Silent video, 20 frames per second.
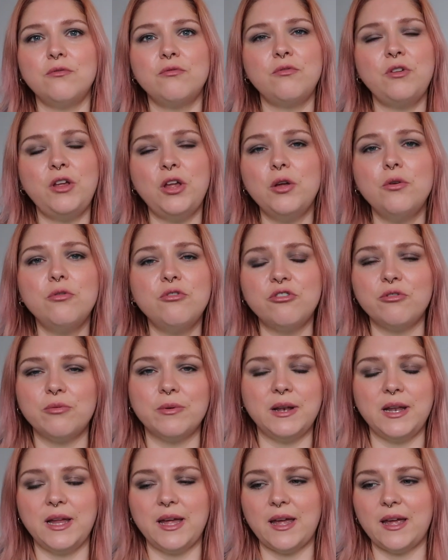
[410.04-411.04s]

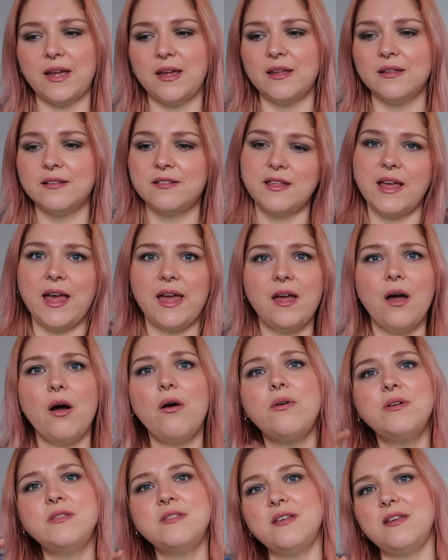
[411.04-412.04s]
usually say,
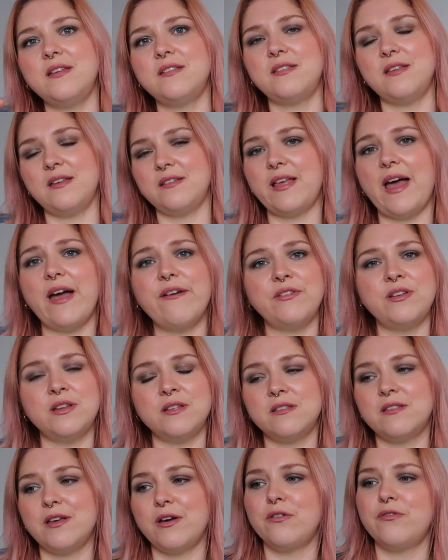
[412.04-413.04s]
oh, and there's this
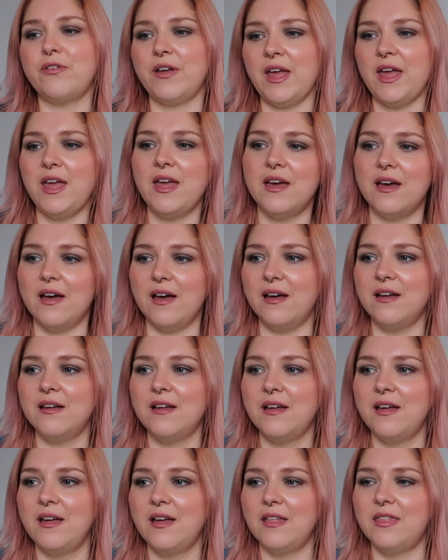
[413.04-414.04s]
evidence over here
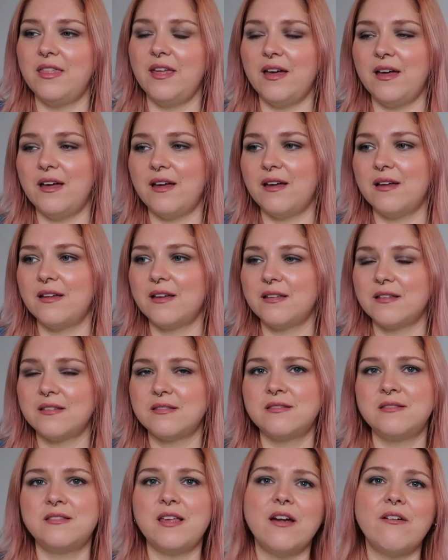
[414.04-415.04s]
that
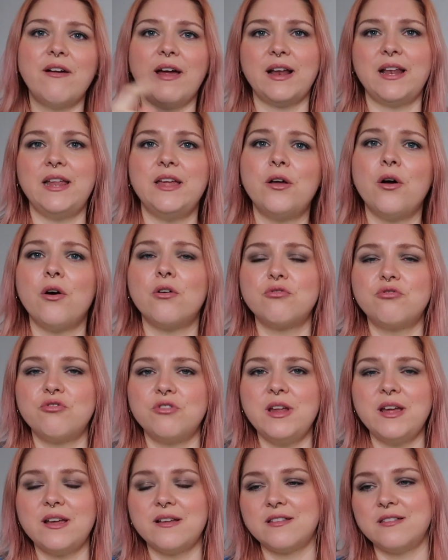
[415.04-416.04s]
directly
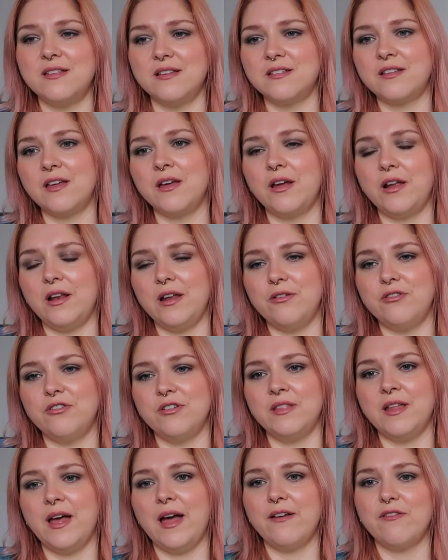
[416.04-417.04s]
contradicts this
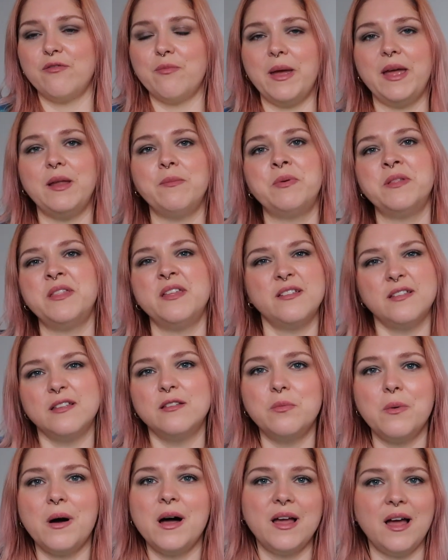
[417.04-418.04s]
conclusion that I've made, but this
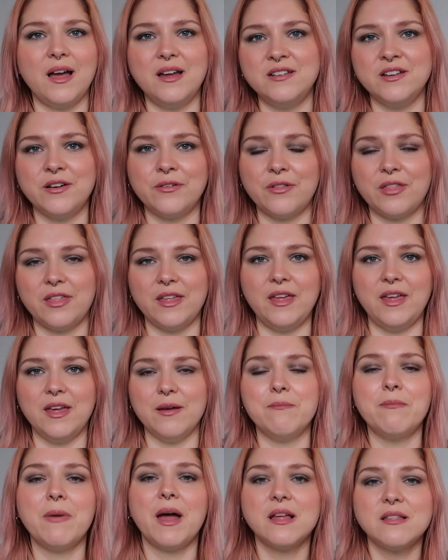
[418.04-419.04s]
is why I don't think
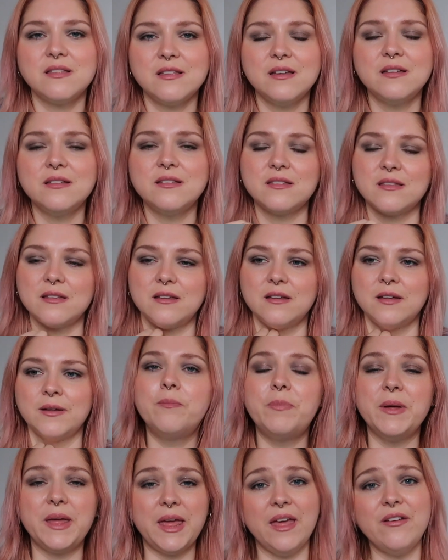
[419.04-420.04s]
it matters.
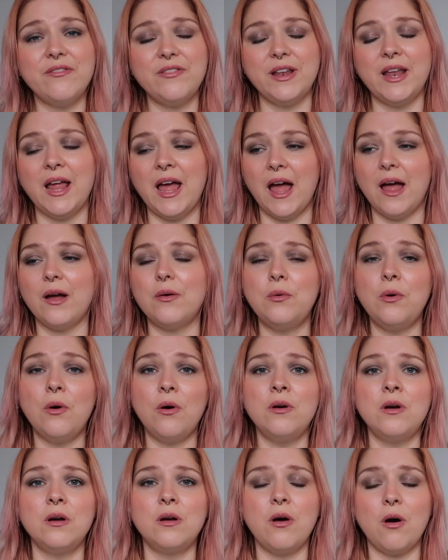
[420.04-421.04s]
But given how
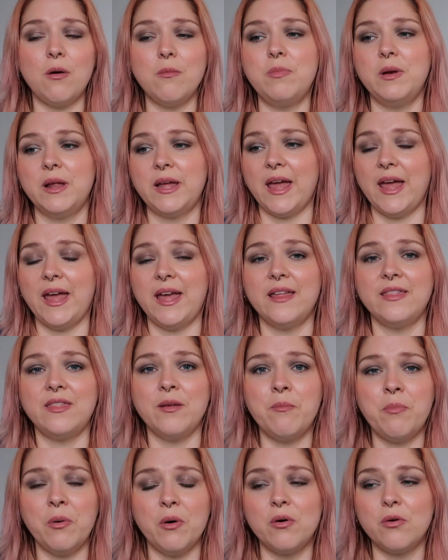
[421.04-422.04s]
long and complicated the
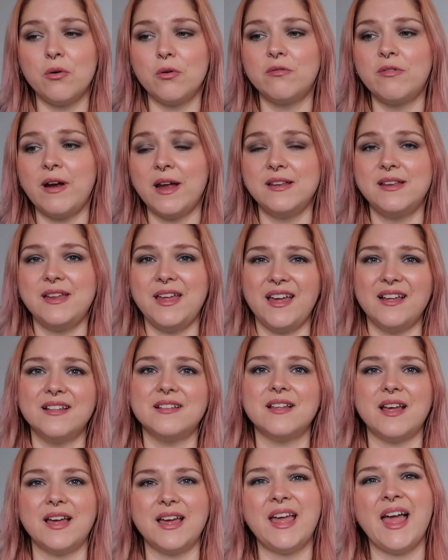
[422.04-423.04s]
book already
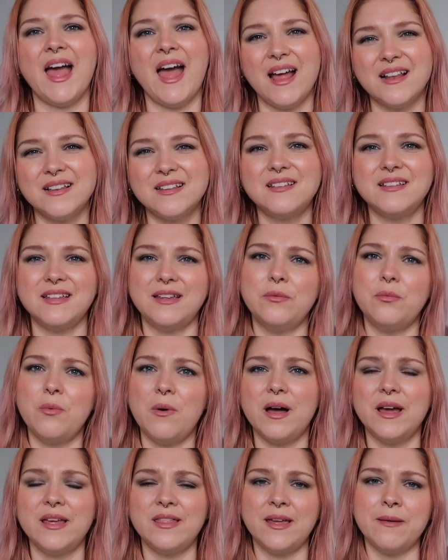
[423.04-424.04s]
is, I can see
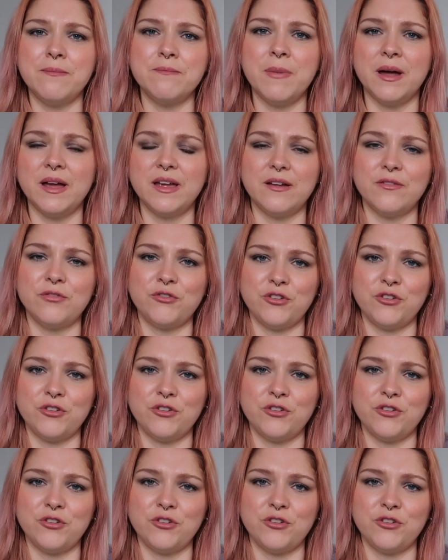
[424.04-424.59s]
why they might have